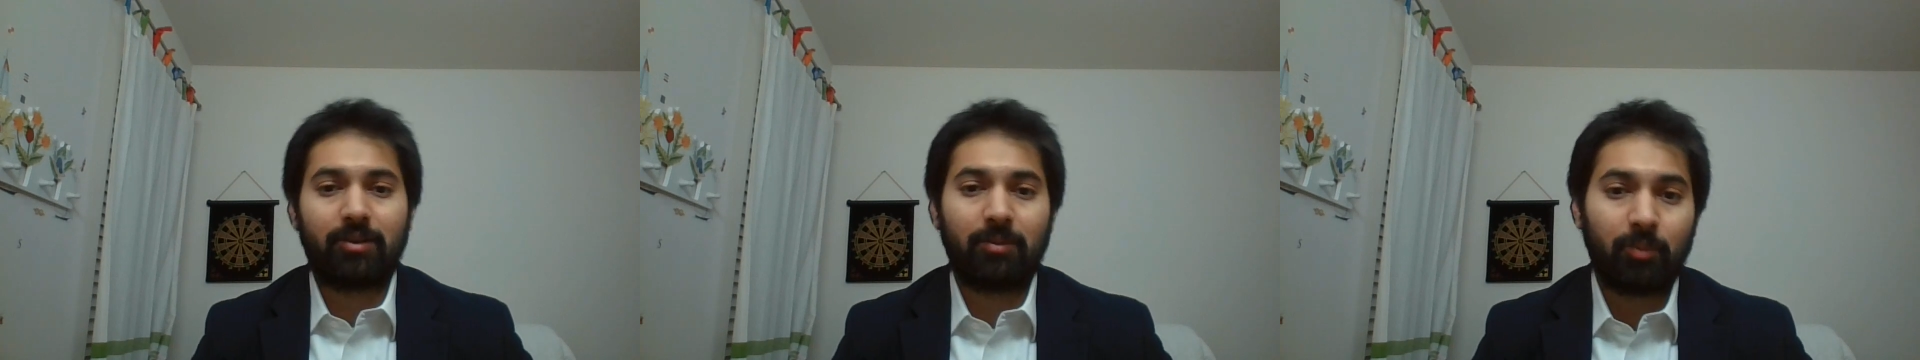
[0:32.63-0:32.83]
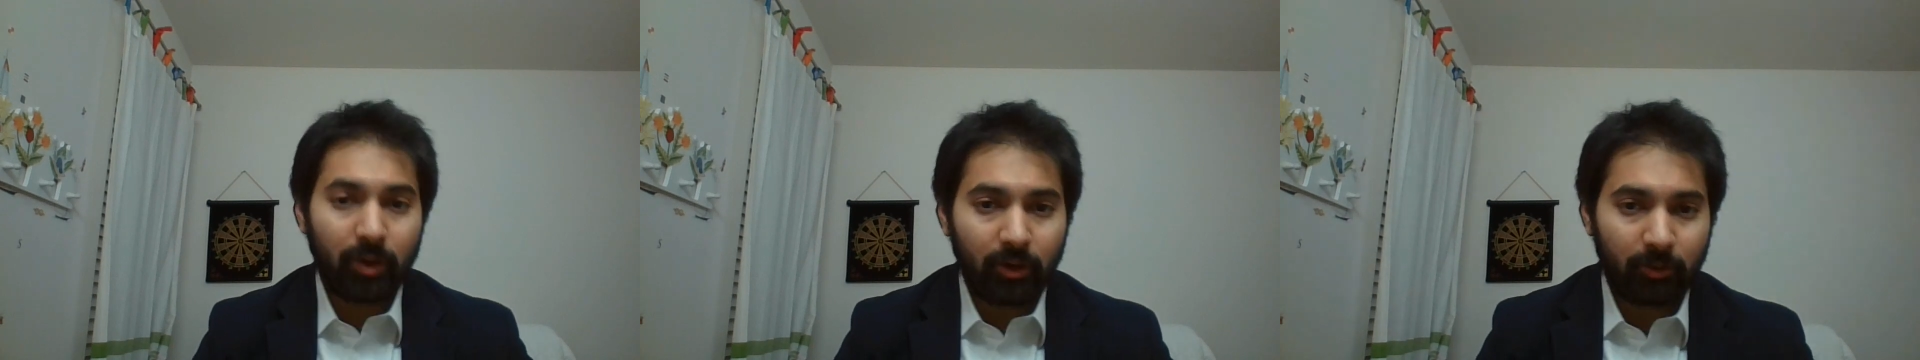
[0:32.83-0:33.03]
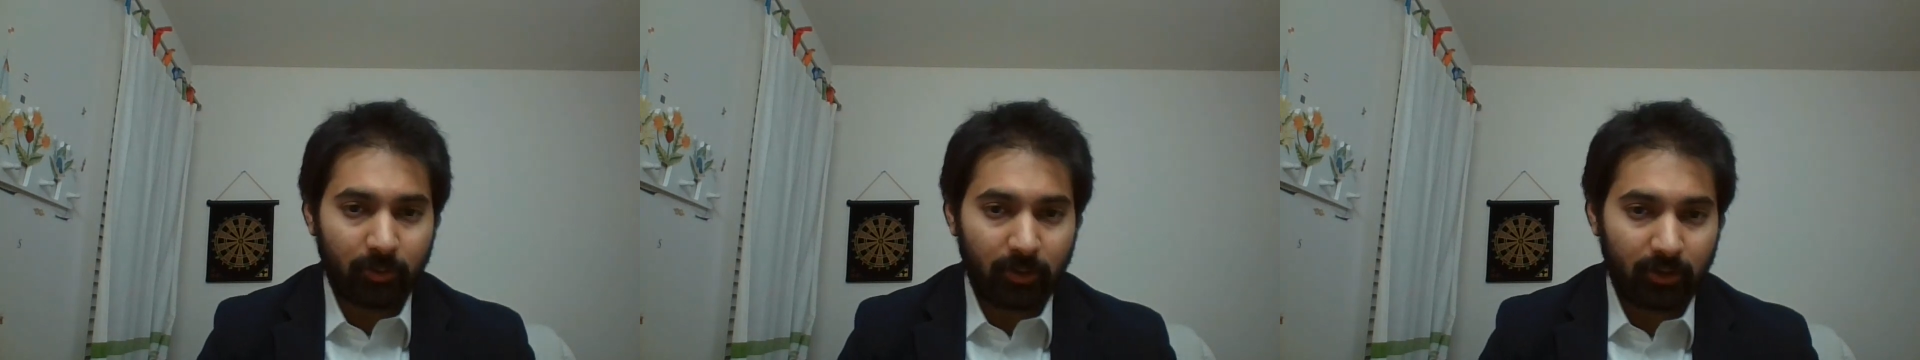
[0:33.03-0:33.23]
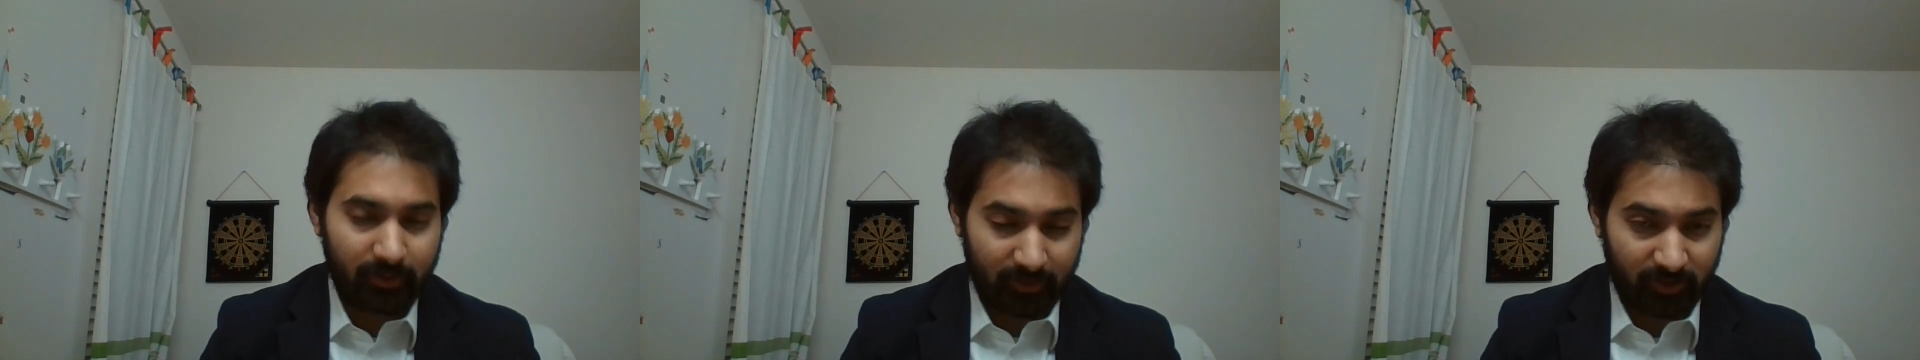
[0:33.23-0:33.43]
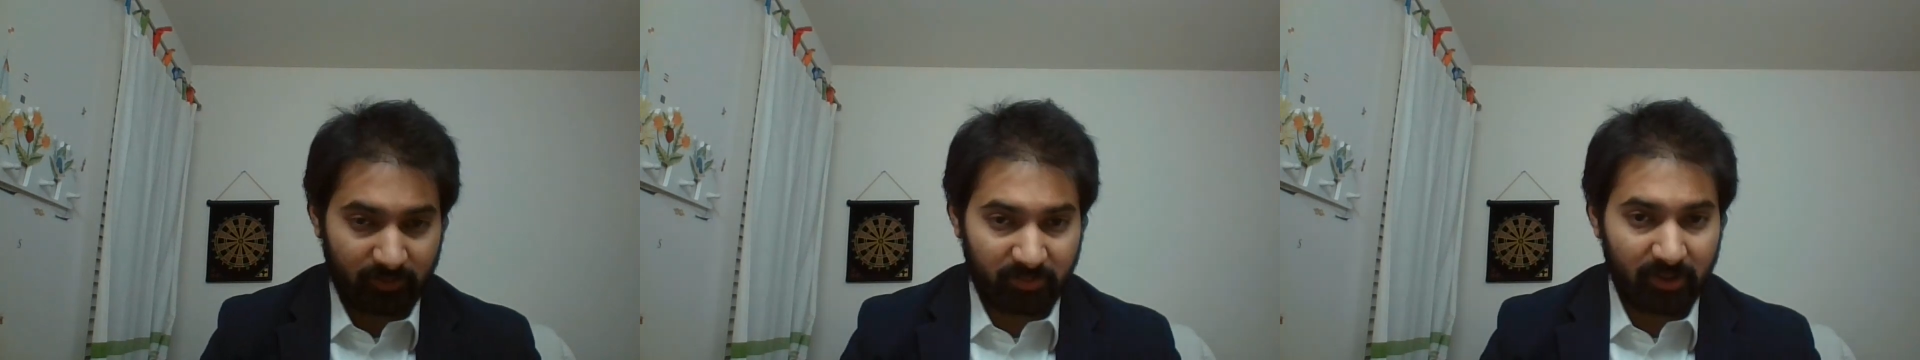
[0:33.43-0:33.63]
some
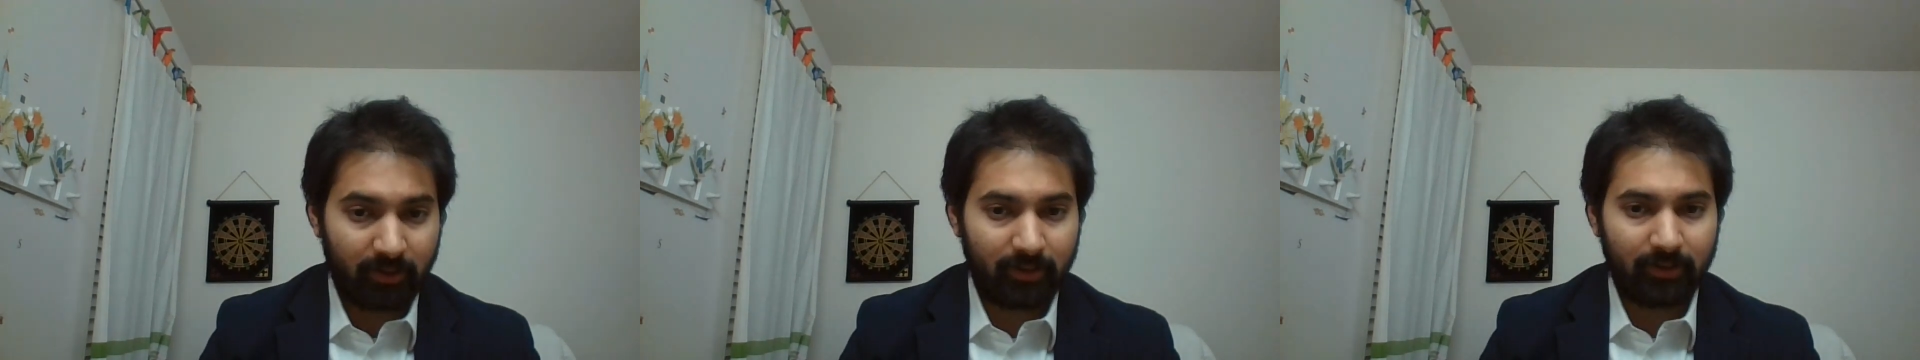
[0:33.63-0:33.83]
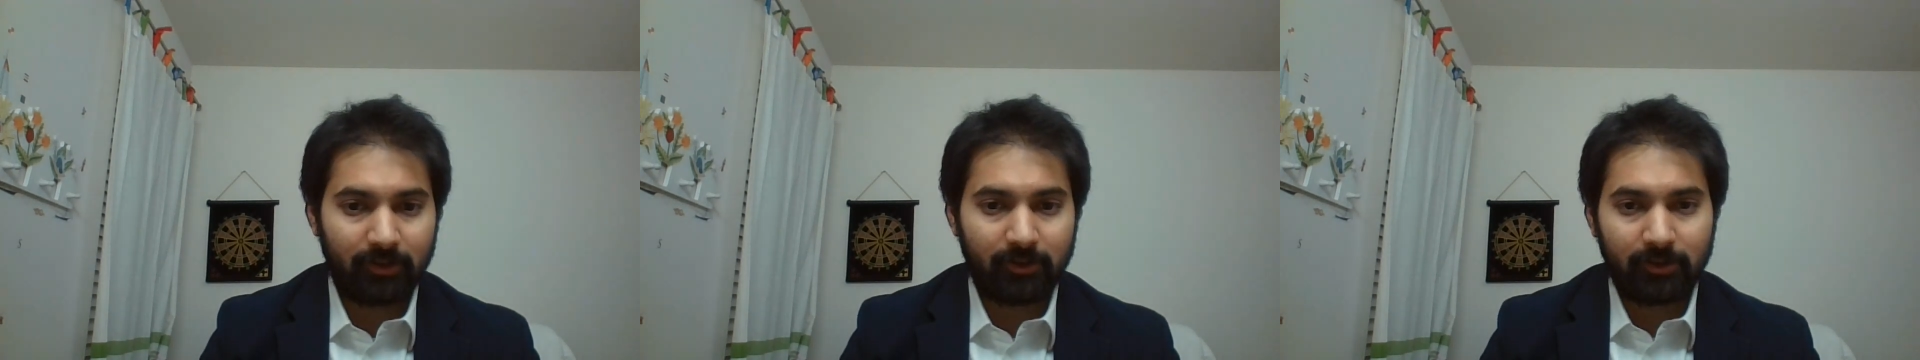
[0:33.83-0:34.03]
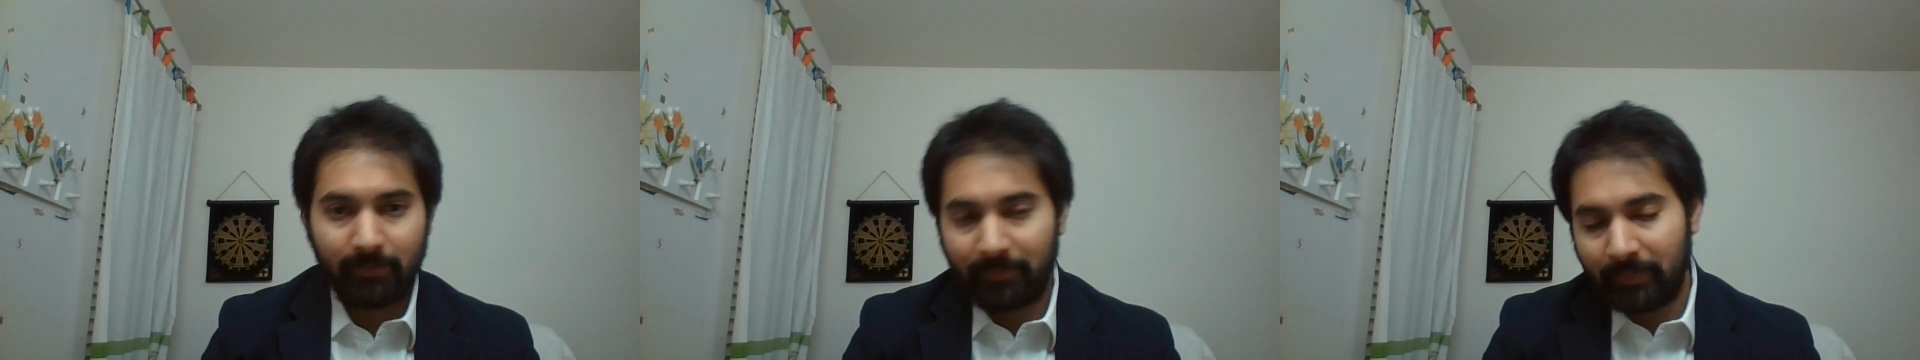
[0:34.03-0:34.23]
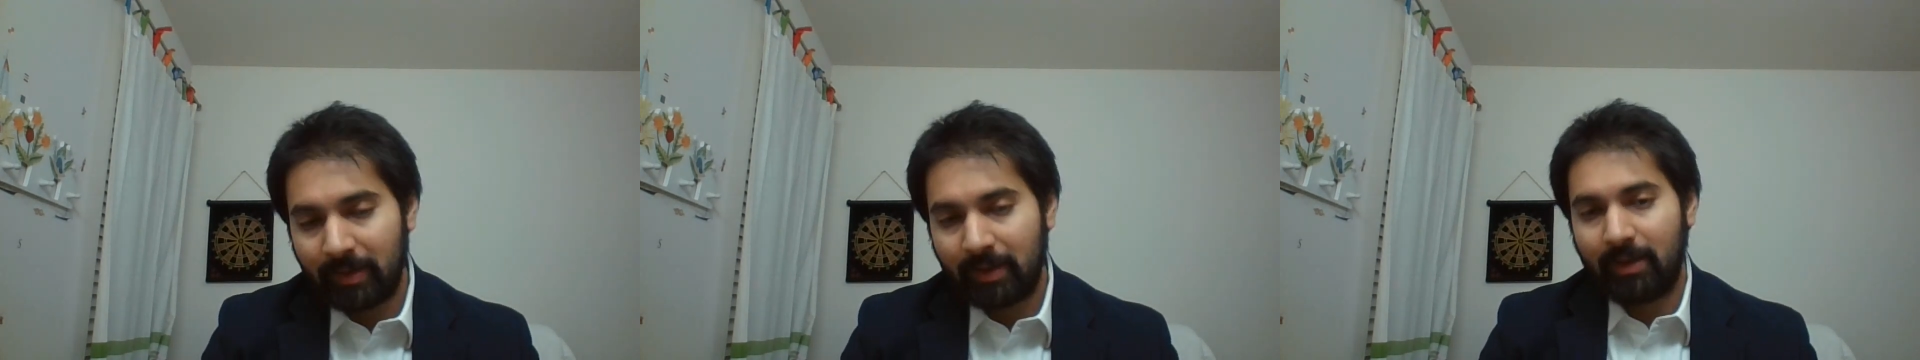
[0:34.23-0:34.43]
real-world experience.